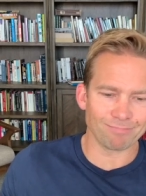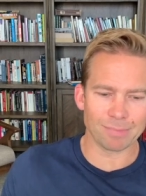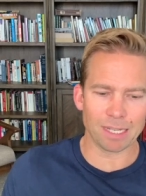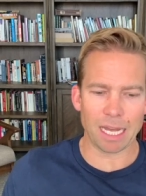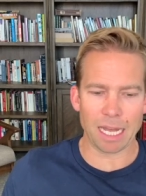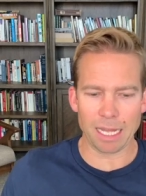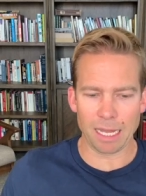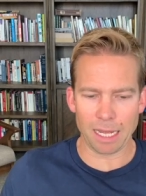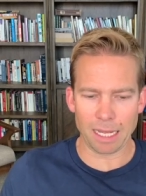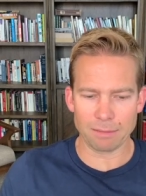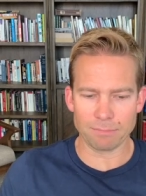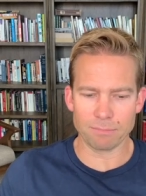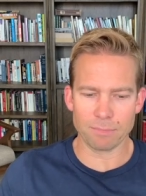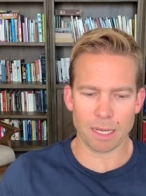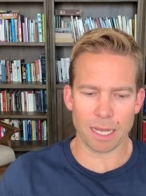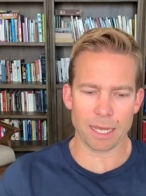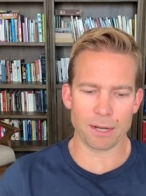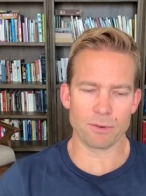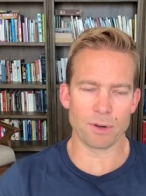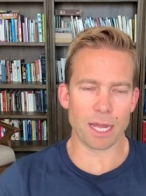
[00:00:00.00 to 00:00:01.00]

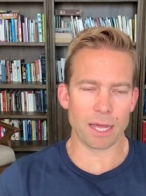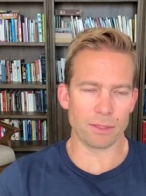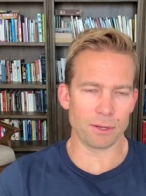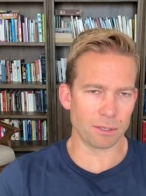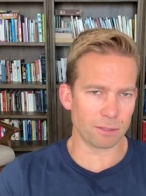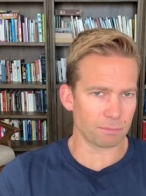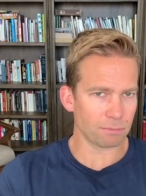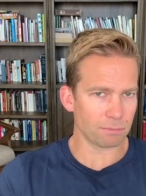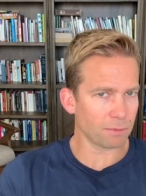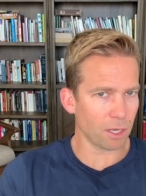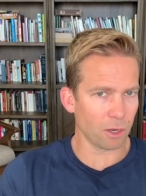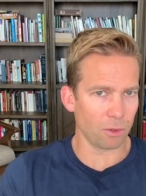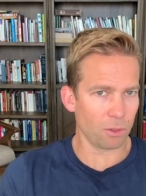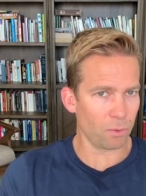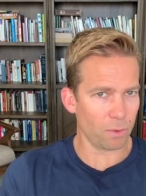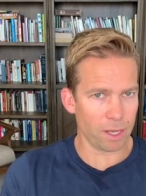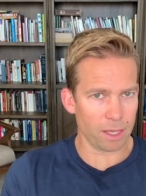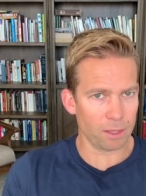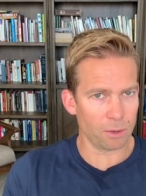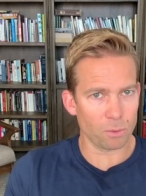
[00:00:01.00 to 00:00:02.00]
I'd rather go the
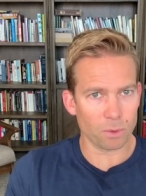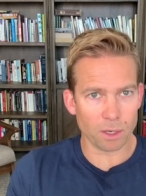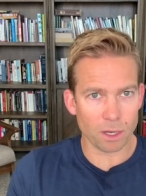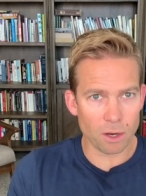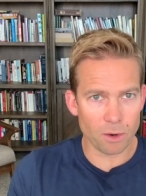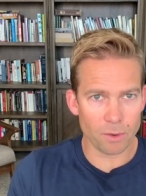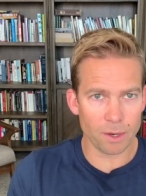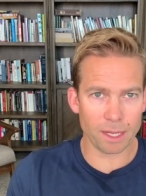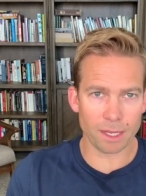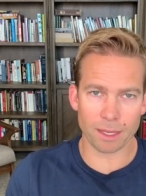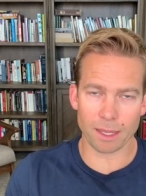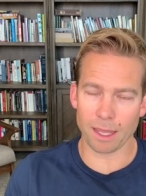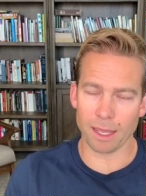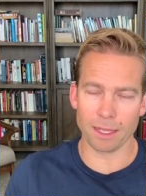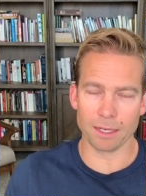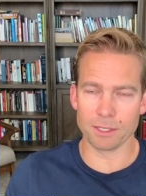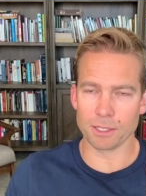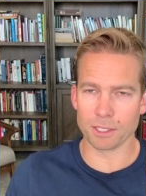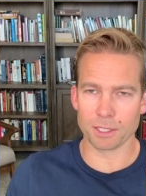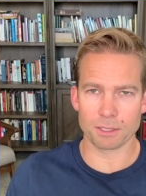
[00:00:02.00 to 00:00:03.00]
way that we're going
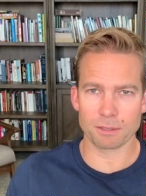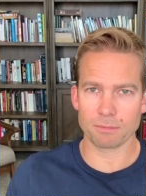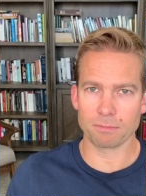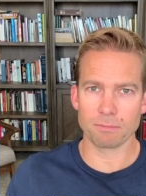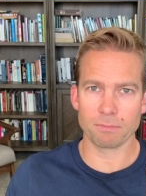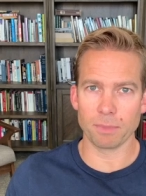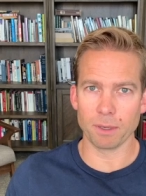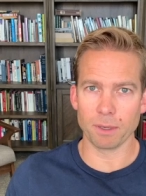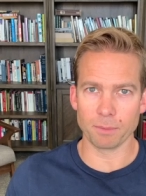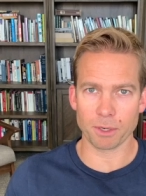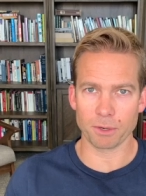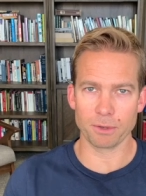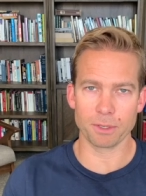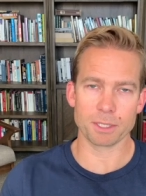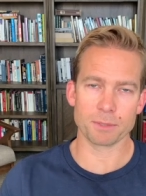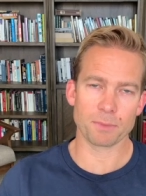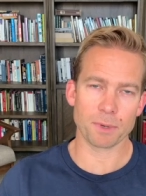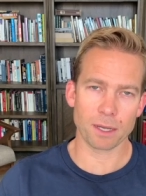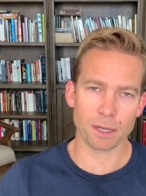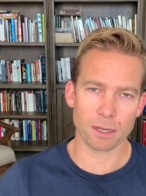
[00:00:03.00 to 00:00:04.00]
and just bump
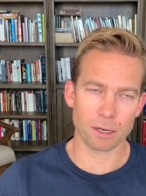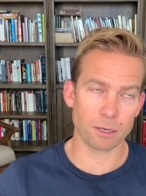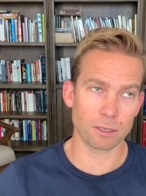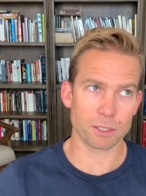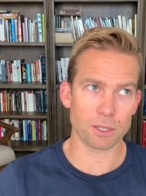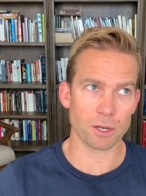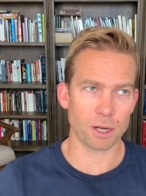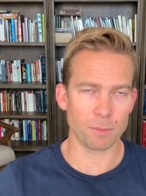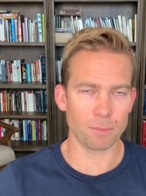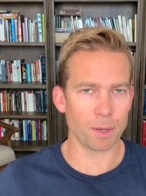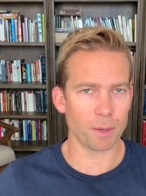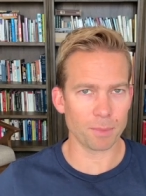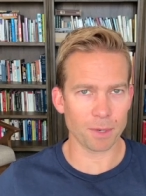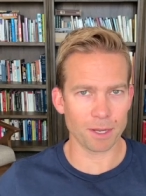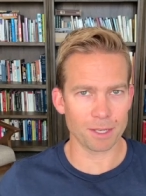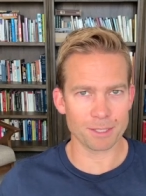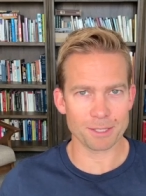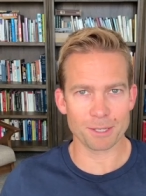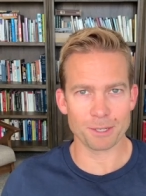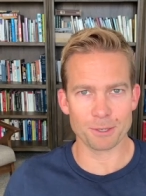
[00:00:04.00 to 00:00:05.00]
charisma, or sorry, bump
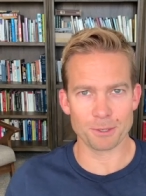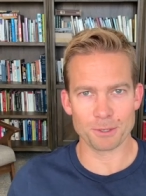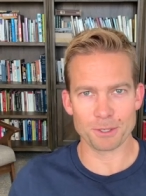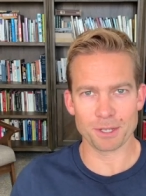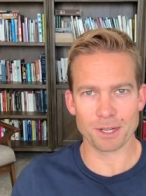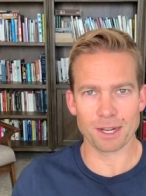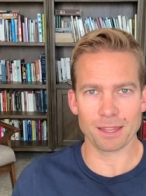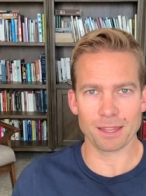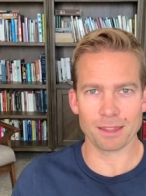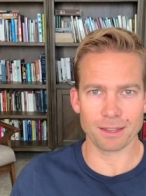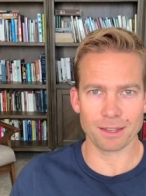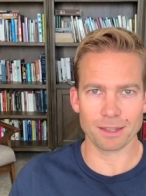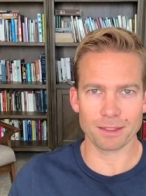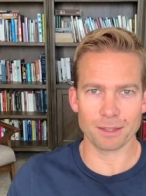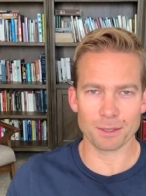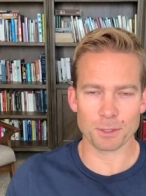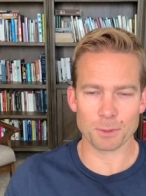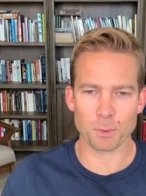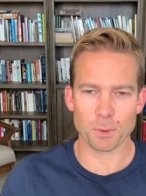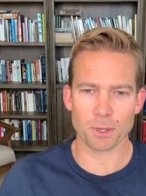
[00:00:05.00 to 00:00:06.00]
constitution, I think, at
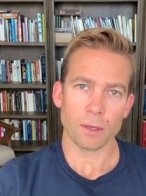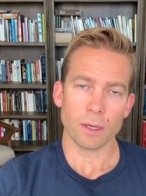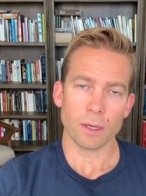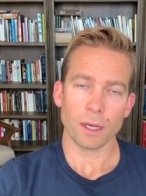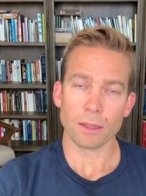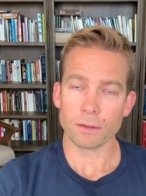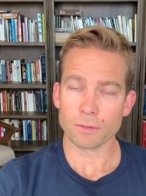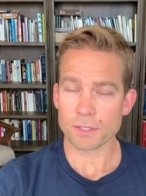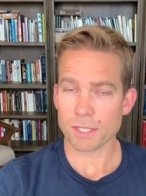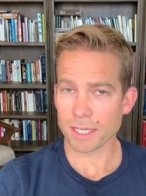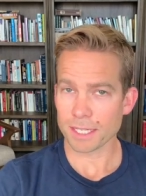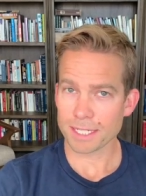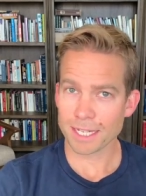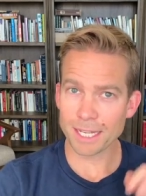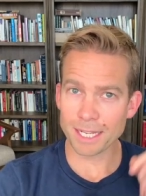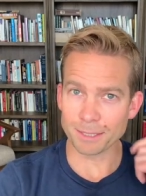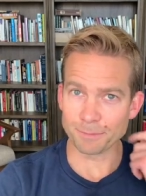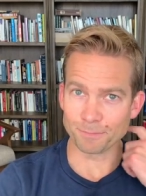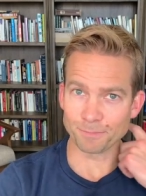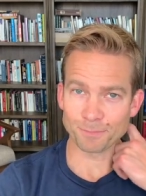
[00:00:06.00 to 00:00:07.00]
this point. At level
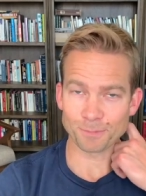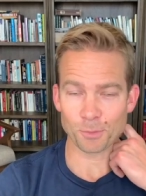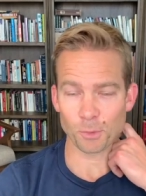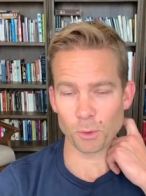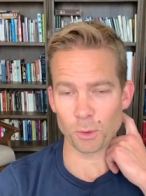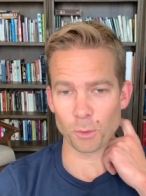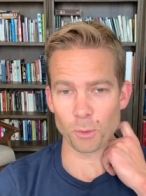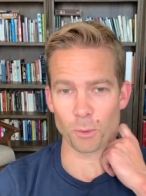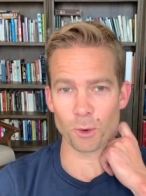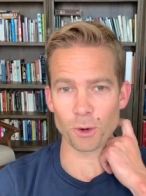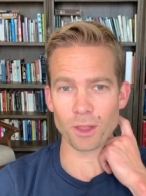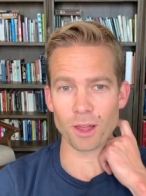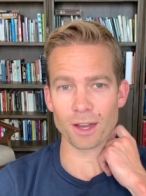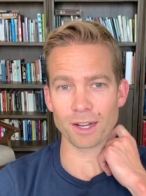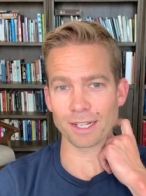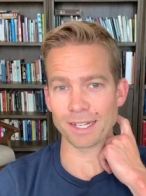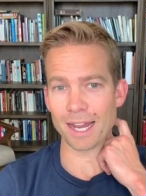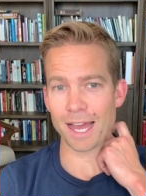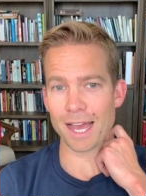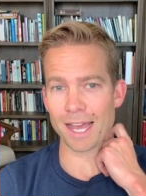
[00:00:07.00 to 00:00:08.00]
16, we're
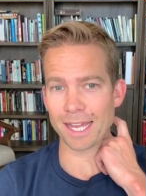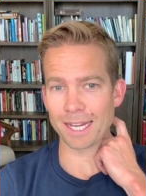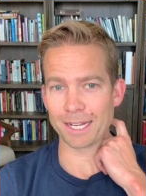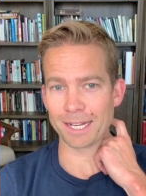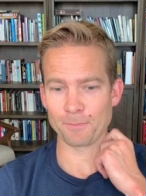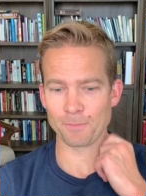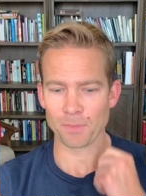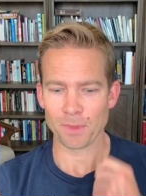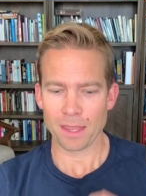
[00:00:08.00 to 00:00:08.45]
Warlock 9.